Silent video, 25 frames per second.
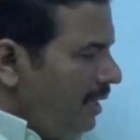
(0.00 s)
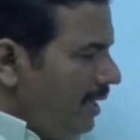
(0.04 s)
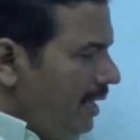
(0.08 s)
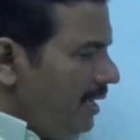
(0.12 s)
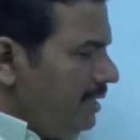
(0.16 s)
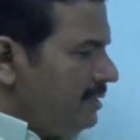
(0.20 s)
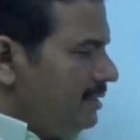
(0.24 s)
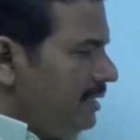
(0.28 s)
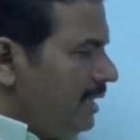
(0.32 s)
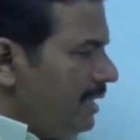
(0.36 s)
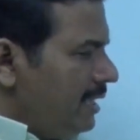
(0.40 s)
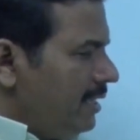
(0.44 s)

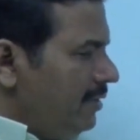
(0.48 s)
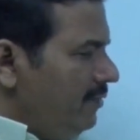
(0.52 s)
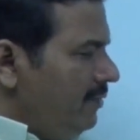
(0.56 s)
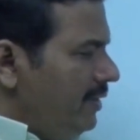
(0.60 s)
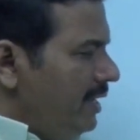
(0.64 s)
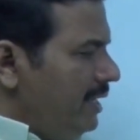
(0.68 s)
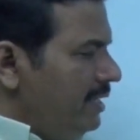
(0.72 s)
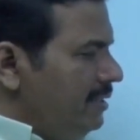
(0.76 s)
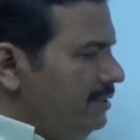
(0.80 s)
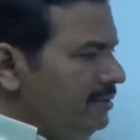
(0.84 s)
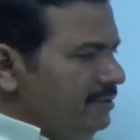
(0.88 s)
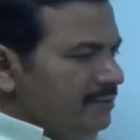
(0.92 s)
As I
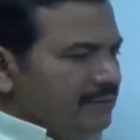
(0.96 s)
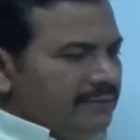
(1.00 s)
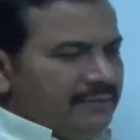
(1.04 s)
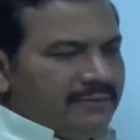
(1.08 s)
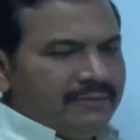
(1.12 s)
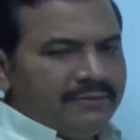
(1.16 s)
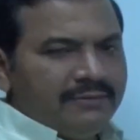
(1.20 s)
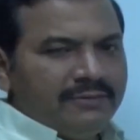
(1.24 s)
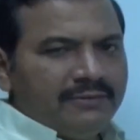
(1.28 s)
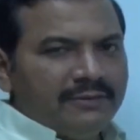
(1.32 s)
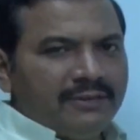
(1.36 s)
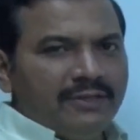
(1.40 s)
given
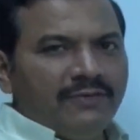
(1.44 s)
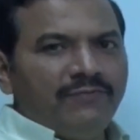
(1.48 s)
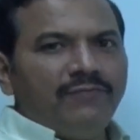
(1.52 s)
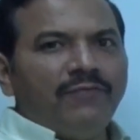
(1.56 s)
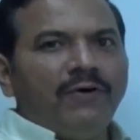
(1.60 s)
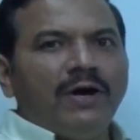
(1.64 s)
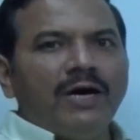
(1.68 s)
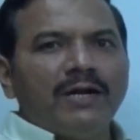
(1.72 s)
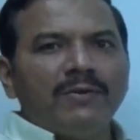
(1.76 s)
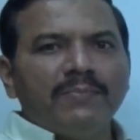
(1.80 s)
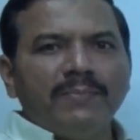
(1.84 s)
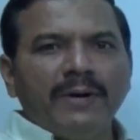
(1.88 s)
the
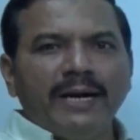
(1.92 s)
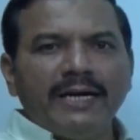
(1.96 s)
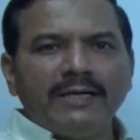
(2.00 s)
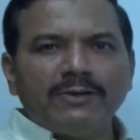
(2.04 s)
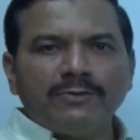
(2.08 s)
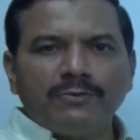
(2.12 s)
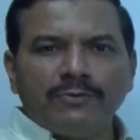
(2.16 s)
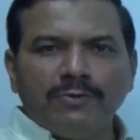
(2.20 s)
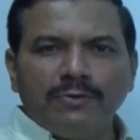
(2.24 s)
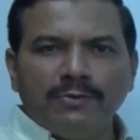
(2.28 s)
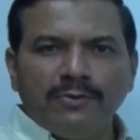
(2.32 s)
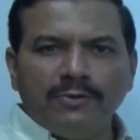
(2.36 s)

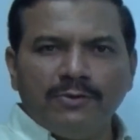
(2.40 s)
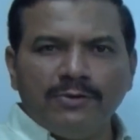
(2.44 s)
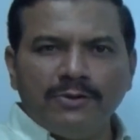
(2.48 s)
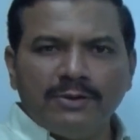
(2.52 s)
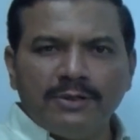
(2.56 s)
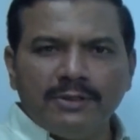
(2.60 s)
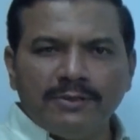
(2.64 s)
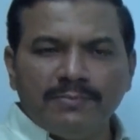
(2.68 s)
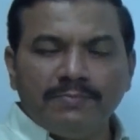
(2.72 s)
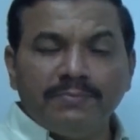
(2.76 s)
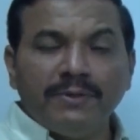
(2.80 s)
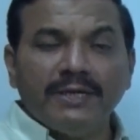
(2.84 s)
format
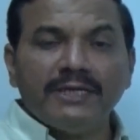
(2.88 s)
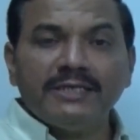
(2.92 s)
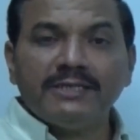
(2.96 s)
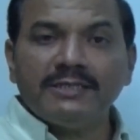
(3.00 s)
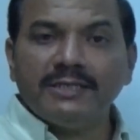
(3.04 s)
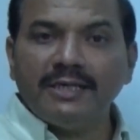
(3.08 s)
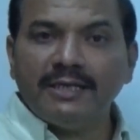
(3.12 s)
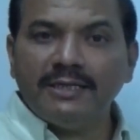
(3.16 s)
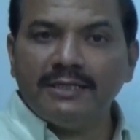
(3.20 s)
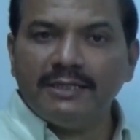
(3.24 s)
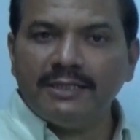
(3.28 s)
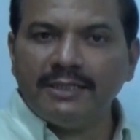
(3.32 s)
code
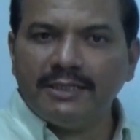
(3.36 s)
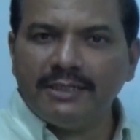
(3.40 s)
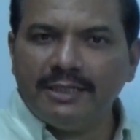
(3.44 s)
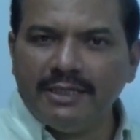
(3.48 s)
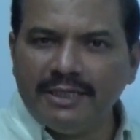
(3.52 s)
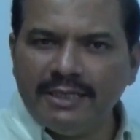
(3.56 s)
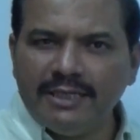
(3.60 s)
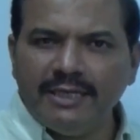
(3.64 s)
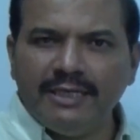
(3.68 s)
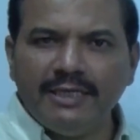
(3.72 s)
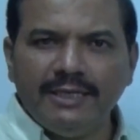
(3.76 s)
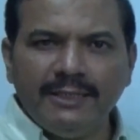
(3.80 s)
percent
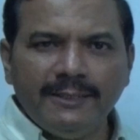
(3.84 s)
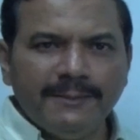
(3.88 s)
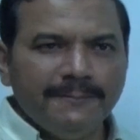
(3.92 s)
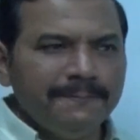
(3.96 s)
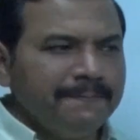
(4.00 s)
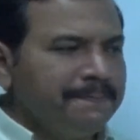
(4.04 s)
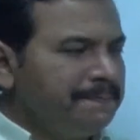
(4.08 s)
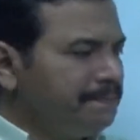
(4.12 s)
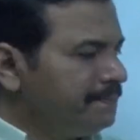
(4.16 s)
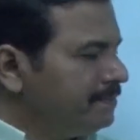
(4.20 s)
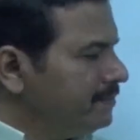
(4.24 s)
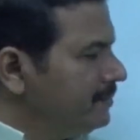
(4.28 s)
%d,
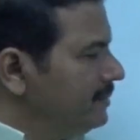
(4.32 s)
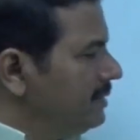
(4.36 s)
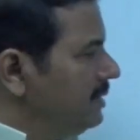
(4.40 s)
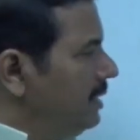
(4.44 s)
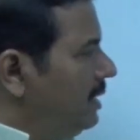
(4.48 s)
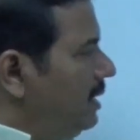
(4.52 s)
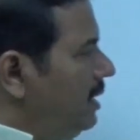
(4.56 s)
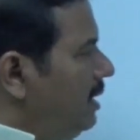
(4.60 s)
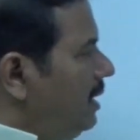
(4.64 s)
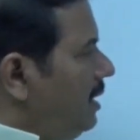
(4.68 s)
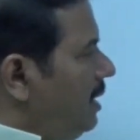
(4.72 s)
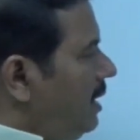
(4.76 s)

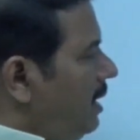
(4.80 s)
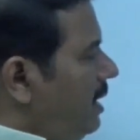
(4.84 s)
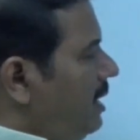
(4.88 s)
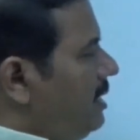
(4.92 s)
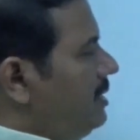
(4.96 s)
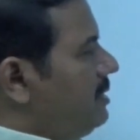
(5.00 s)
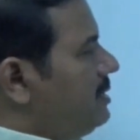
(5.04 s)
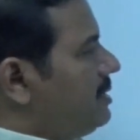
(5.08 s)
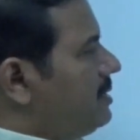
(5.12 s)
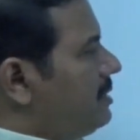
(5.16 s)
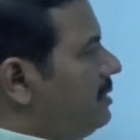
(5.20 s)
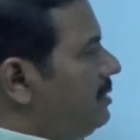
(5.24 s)

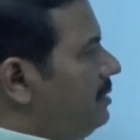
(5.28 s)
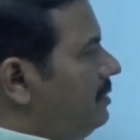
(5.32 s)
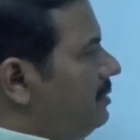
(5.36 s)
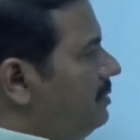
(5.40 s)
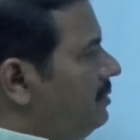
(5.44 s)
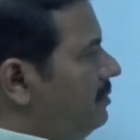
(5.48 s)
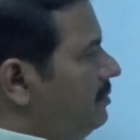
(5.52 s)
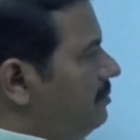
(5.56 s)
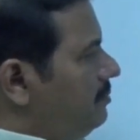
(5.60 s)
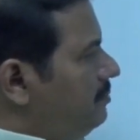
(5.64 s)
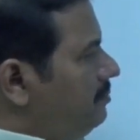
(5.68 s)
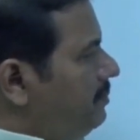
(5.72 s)
hence
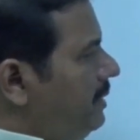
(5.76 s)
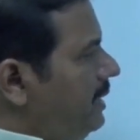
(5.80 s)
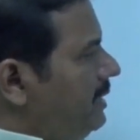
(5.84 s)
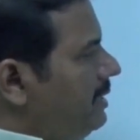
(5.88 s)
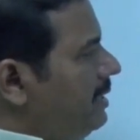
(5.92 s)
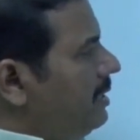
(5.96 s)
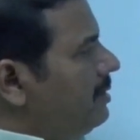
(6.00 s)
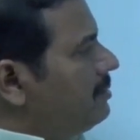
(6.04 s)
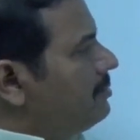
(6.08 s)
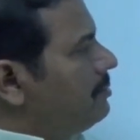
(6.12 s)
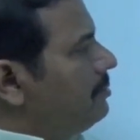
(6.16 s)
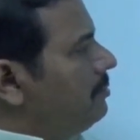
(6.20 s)

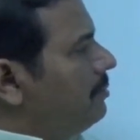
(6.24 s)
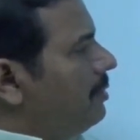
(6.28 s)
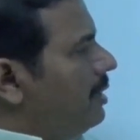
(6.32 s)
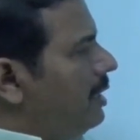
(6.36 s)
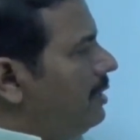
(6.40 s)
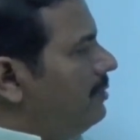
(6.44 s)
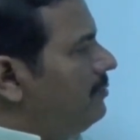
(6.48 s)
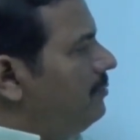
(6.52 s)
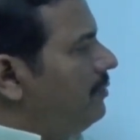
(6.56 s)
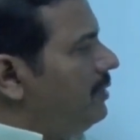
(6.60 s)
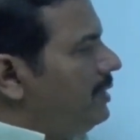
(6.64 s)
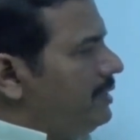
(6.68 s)
better to
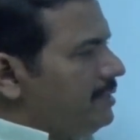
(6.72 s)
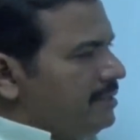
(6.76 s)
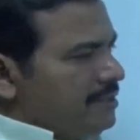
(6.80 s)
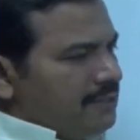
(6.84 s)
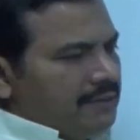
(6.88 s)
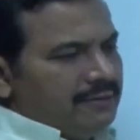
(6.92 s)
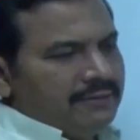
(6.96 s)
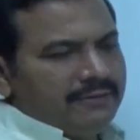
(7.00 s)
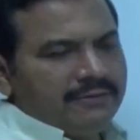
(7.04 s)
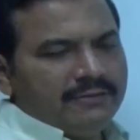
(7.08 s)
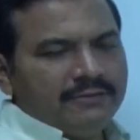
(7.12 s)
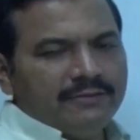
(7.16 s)

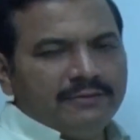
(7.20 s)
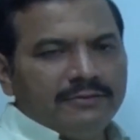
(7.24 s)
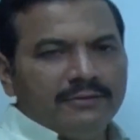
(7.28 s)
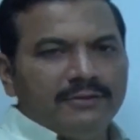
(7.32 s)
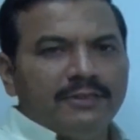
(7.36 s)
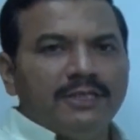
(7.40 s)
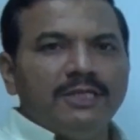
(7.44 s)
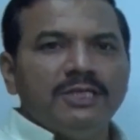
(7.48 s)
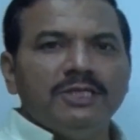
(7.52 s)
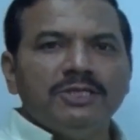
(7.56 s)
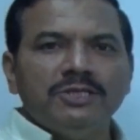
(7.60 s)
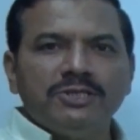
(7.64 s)
convert
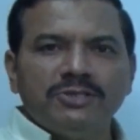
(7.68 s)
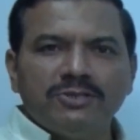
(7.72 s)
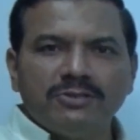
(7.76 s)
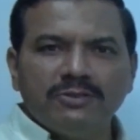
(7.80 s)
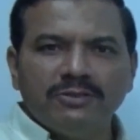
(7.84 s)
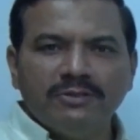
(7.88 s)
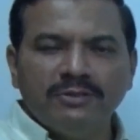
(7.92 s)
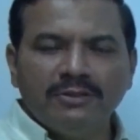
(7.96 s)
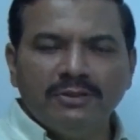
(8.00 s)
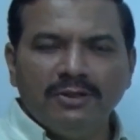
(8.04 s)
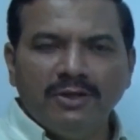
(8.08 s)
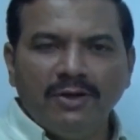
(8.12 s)

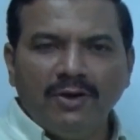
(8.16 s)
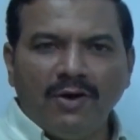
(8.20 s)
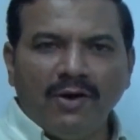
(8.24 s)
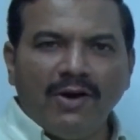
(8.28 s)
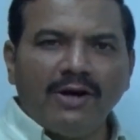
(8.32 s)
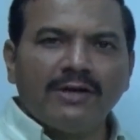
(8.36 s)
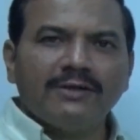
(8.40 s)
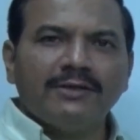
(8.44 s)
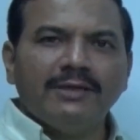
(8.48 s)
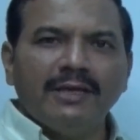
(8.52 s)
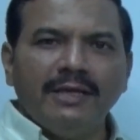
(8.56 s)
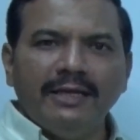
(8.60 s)
these
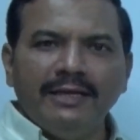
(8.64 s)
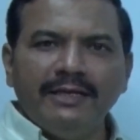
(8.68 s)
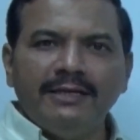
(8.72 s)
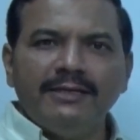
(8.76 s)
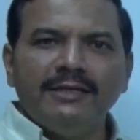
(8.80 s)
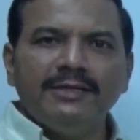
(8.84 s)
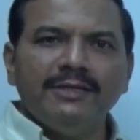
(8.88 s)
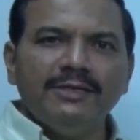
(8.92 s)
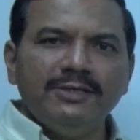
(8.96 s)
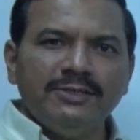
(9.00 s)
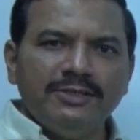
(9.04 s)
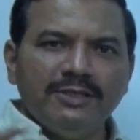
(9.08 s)
octal
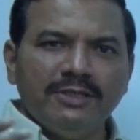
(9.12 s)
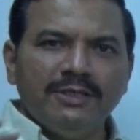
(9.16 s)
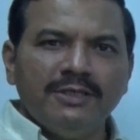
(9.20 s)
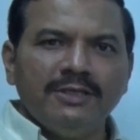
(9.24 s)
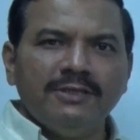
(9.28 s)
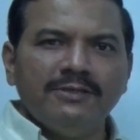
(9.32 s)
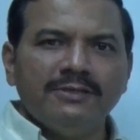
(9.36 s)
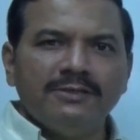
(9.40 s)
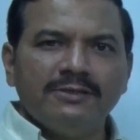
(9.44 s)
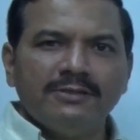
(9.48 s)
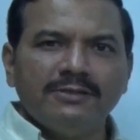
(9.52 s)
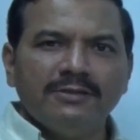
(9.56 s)

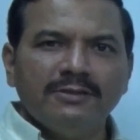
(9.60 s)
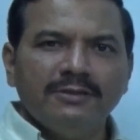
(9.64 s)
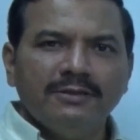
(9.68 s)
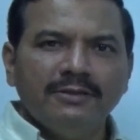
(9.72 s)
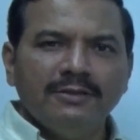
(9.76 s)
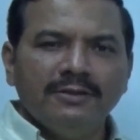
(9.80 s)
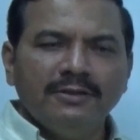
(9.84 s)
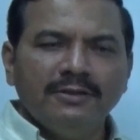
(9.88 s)
integers